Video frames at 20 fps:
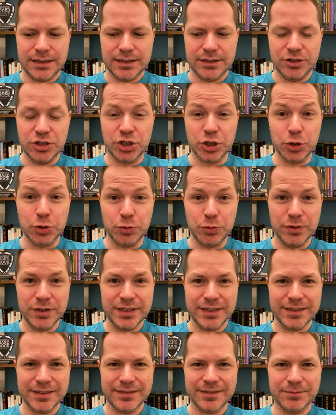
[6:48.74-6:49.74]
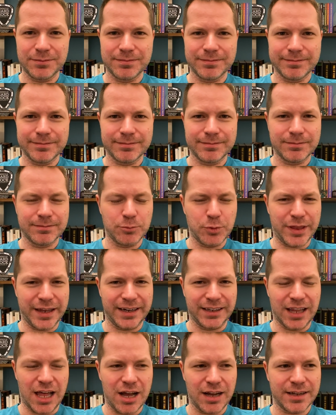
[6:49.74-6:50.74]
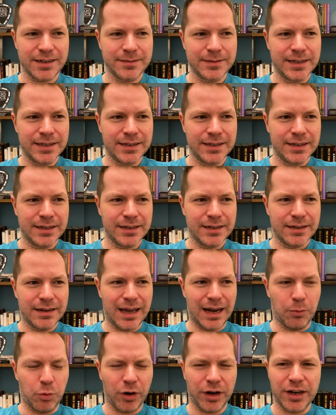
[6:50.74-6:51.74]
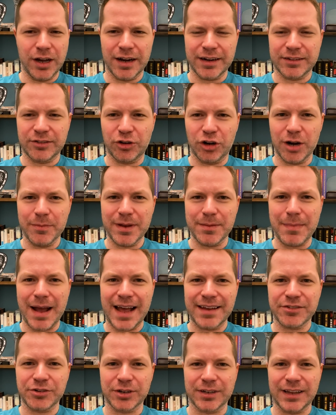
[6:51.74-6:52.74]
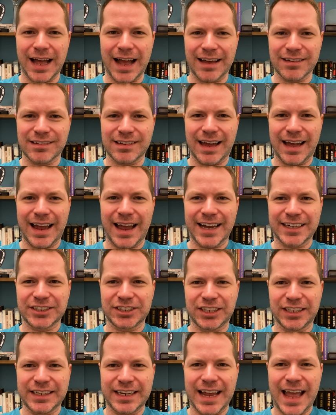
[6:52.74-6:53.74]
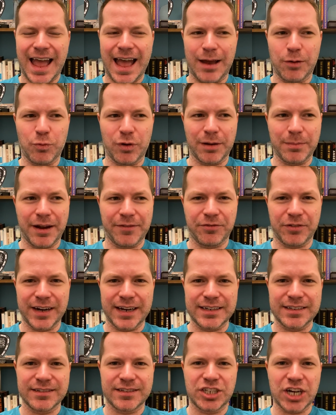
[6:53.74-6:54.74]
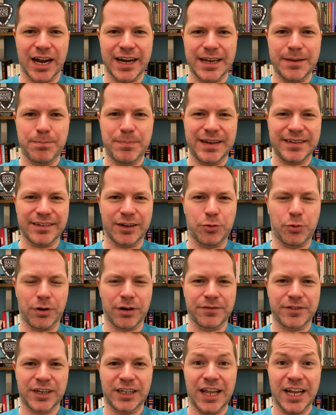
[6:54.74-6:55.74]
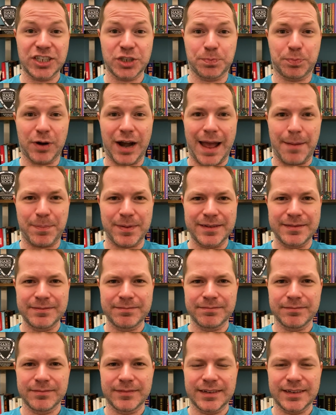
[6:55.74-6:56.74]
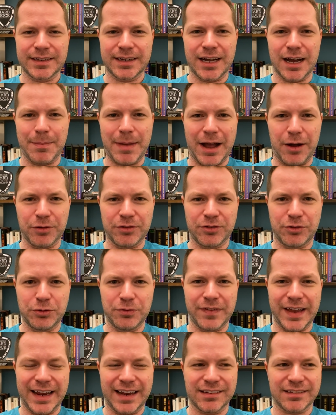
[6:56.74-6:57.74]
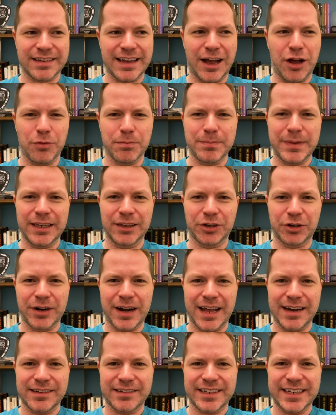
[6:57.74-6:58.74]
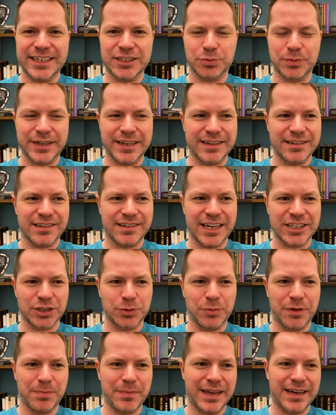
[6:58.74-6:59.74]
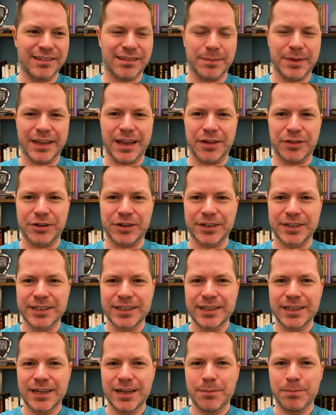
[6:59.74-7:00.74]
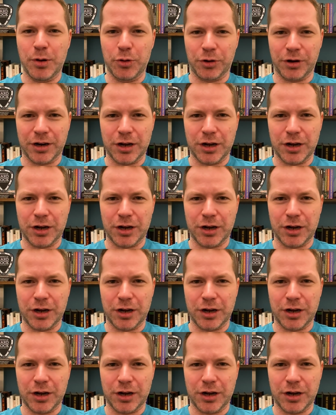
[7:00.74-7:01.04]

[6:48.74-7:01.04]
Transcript: June, with any luck. And I'm working on a tournament masterclass. I actually had one of my friends, Johnny Bentoncourt of Clutch Prep, come out to Vegas to help me learn how to teach. We did a session with me and some of the other poker